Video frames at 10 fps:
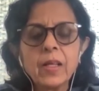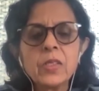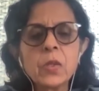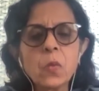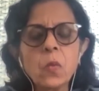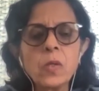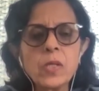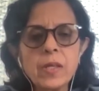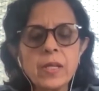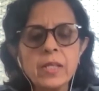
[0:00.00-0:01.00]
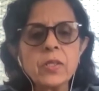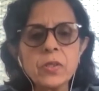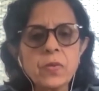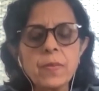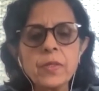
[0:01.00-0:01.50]
So, what are the
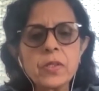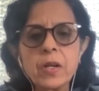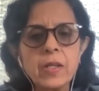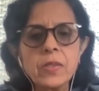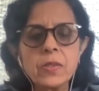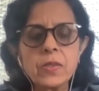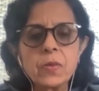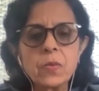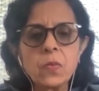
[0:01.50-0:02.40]
lessons from this crisis?